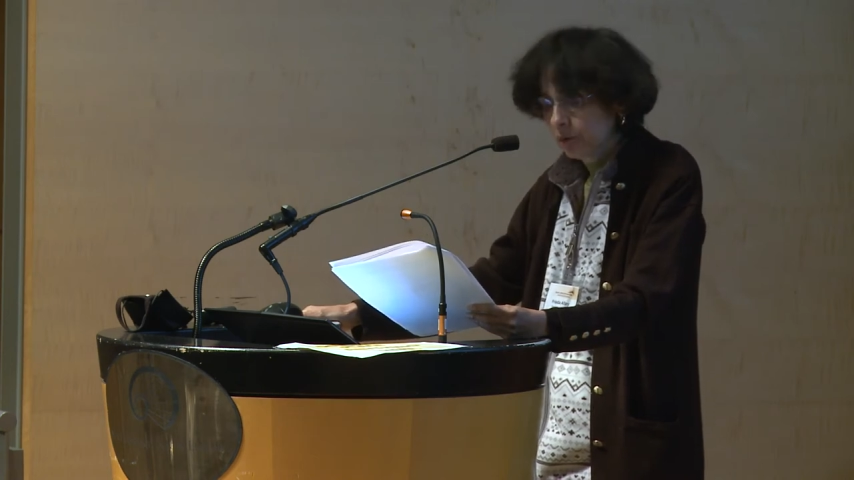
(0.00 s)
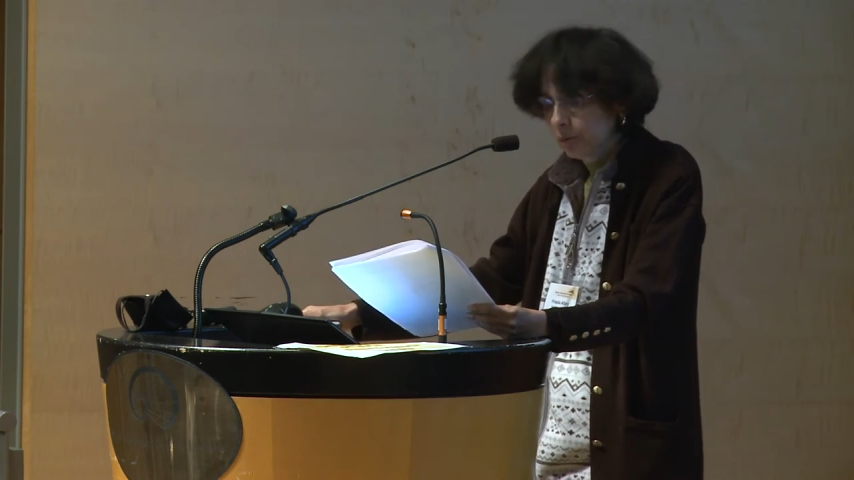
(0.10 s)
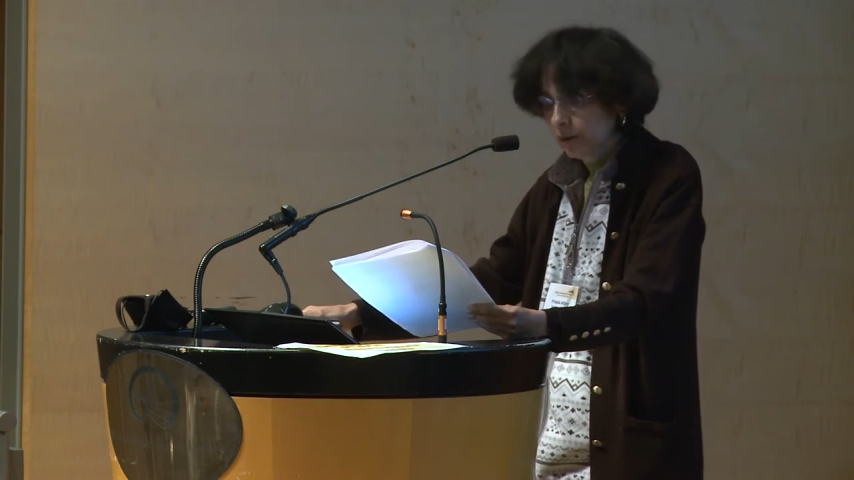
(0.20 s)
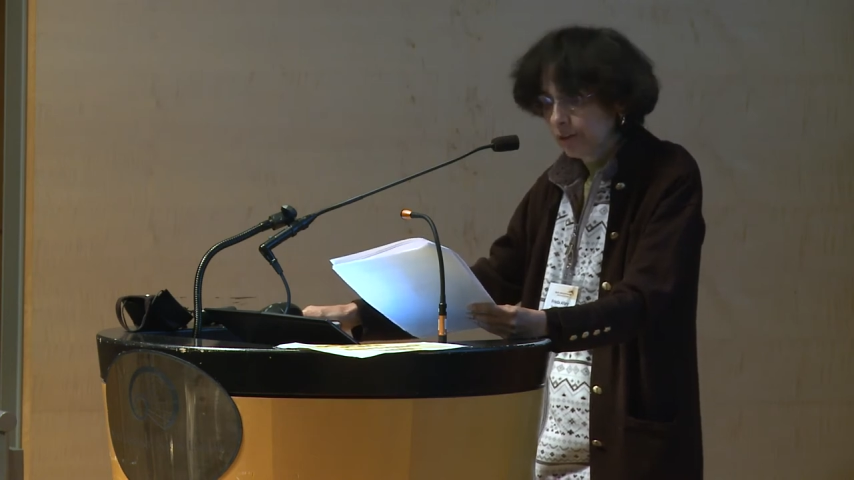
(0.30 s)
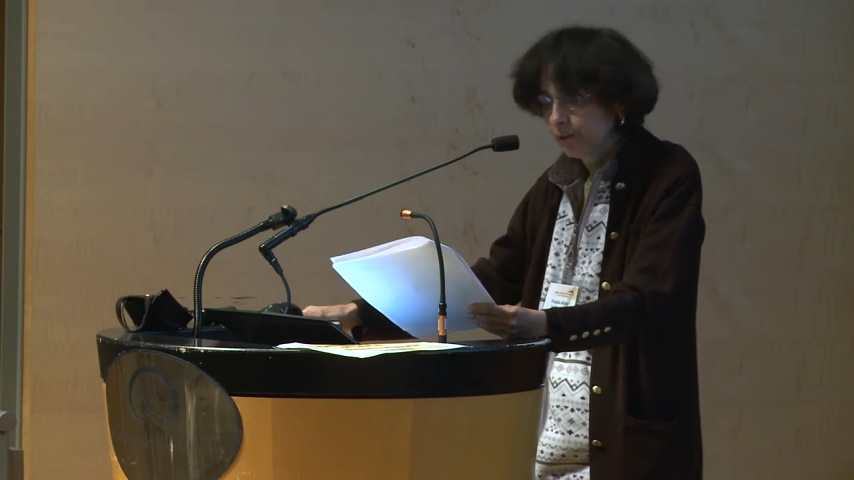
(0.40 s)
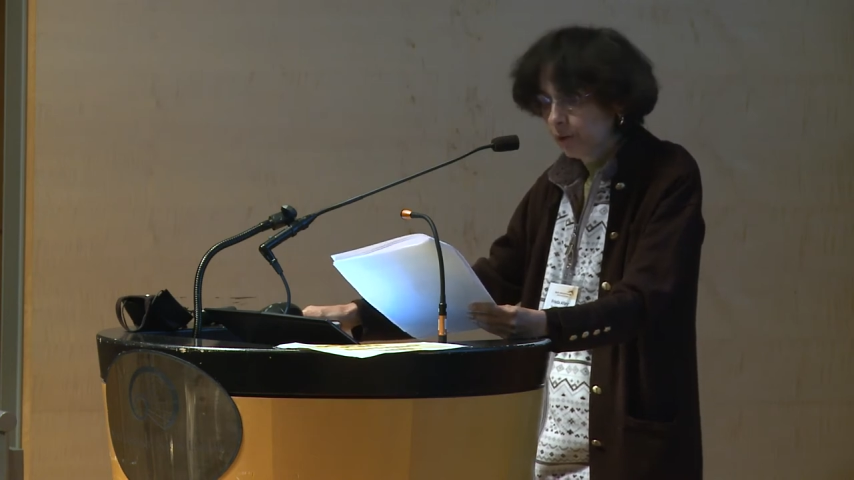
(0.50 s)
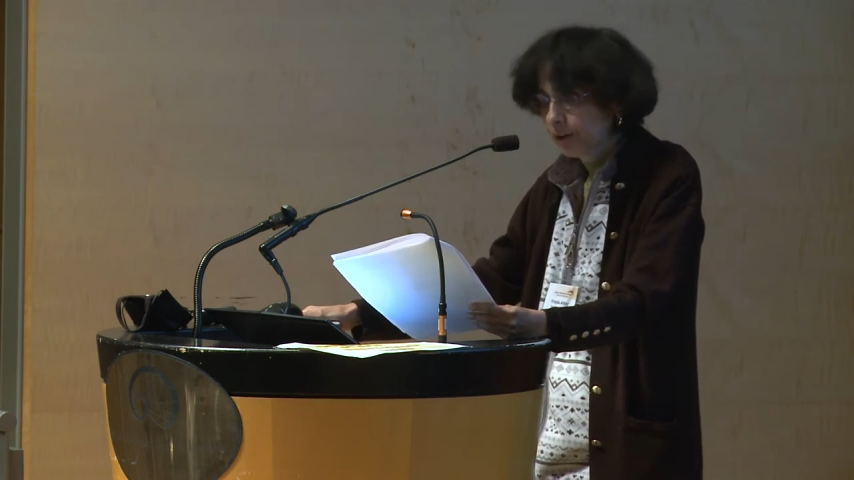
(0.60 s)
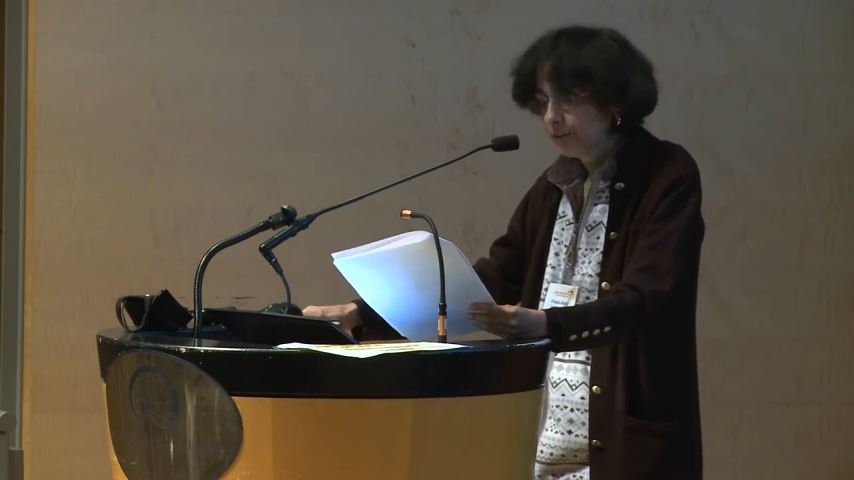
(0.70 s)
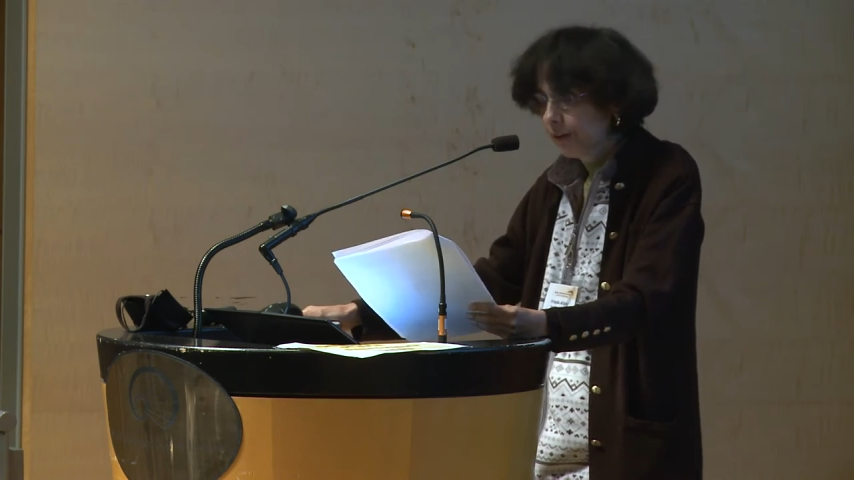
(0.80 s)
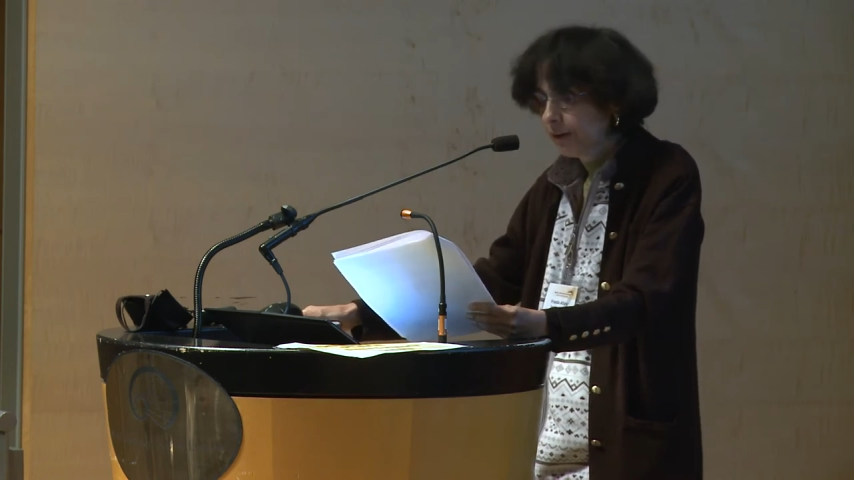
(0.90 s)
with
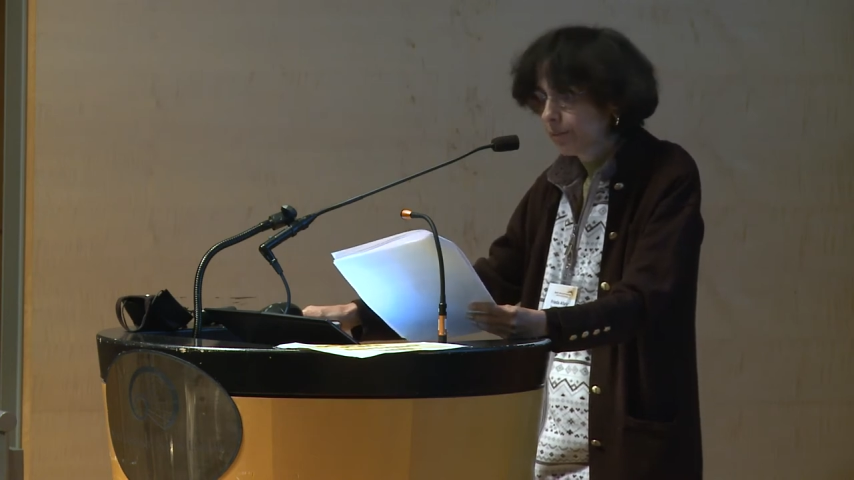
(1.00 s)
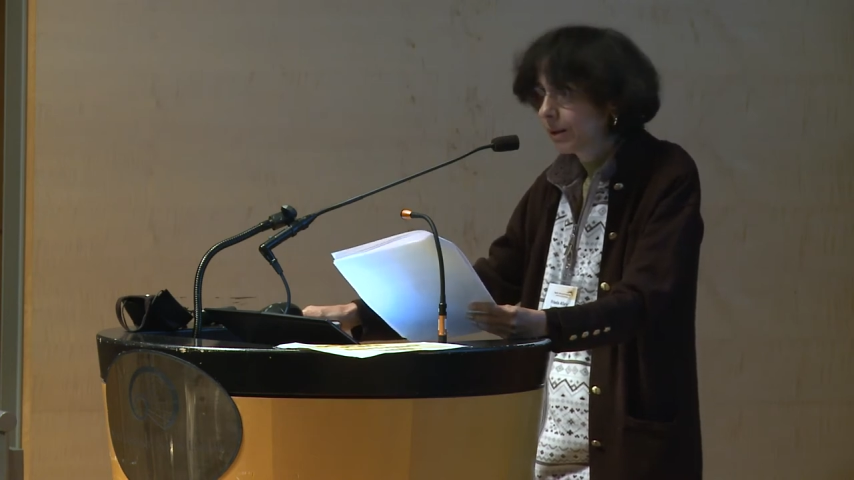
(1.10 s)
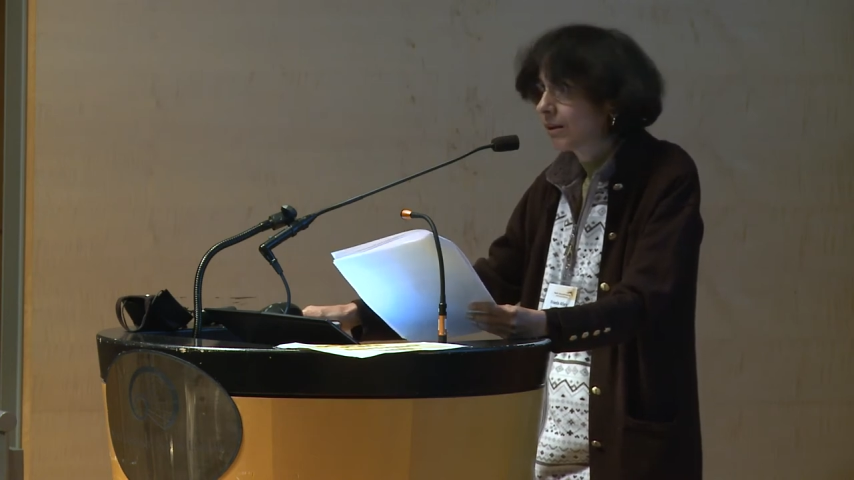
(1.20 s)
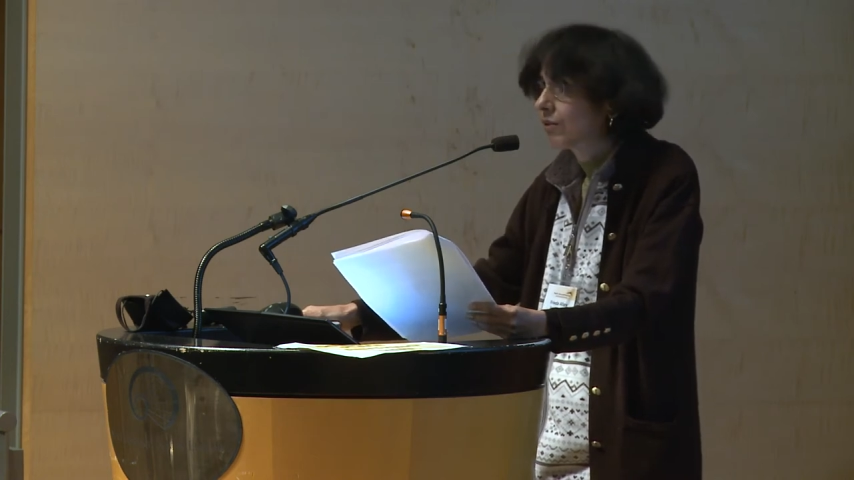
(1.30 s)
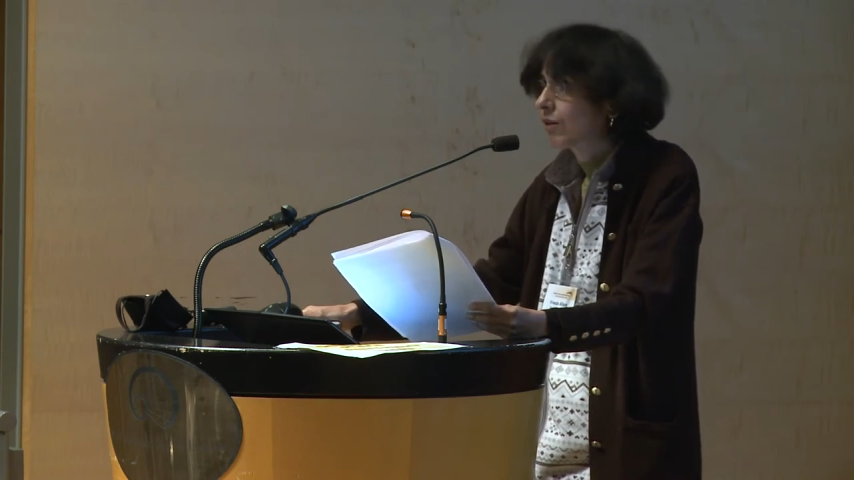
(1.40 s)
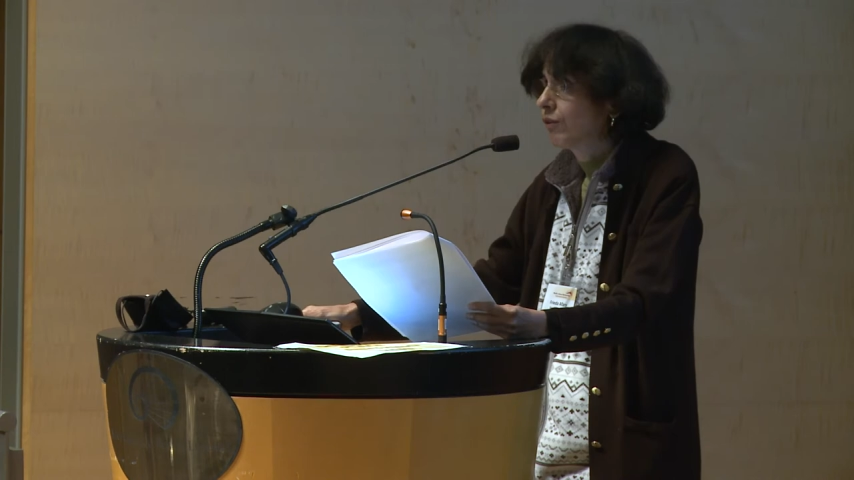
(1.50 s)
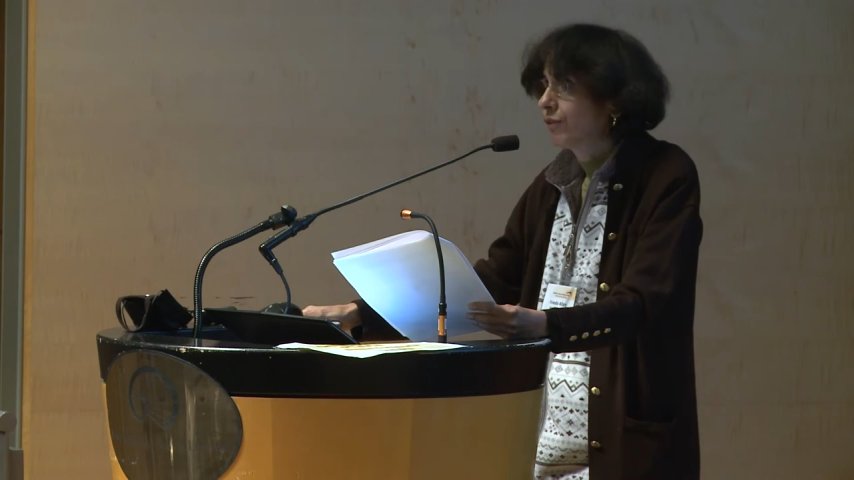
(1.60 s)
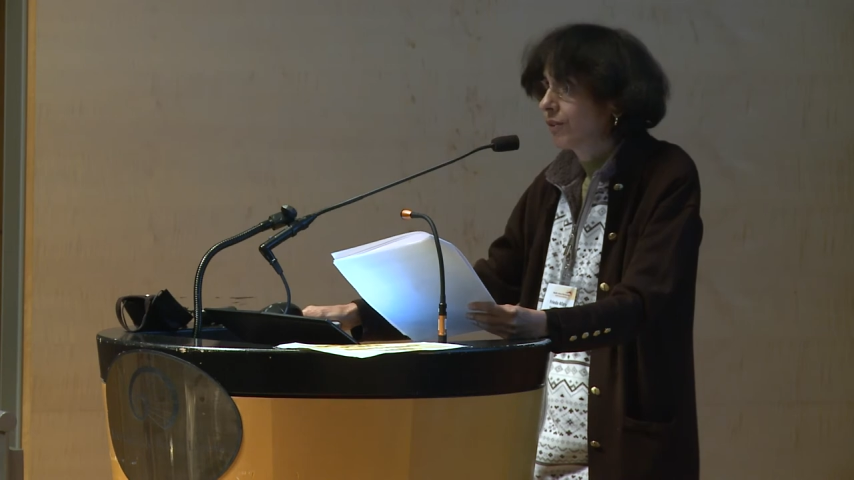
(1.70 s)
45 minutes of